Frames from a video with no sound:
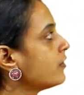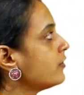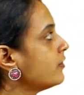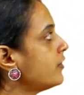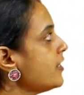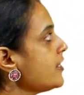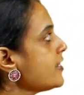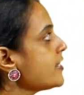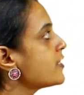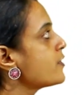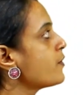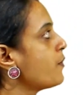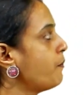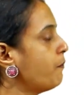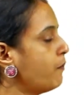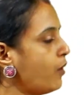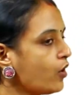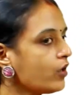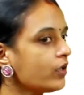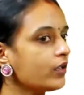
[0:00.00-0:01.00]
This
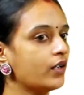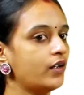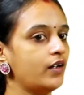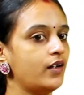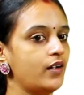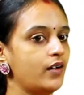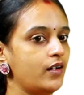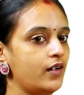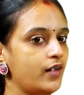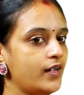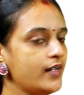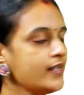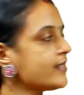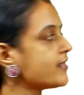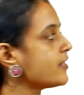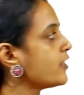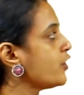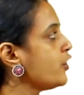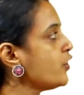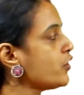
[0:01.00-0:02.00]
book
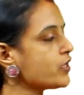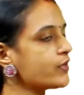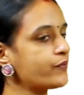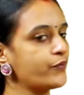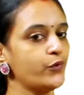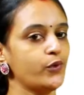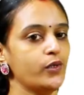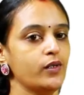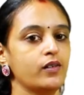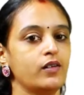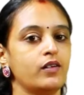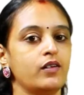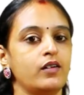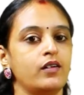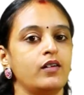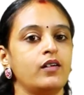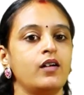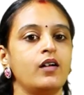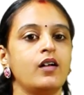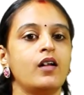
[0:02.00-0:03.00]
is useful.
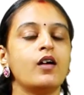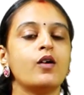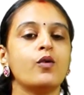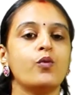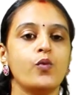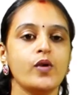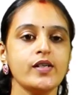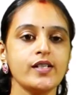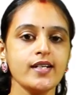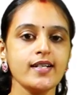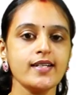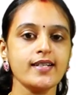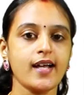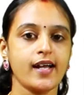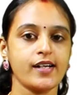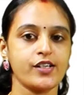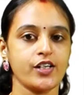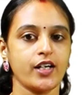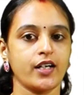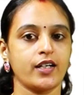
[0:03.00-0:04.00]
Which is
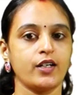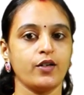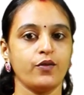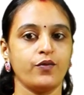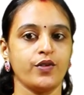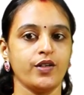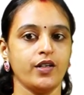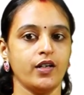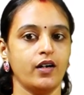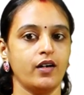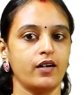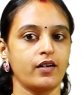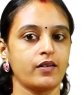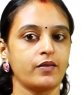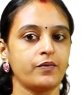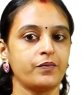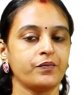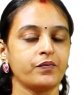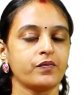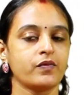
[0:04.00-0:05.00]
the adjective here?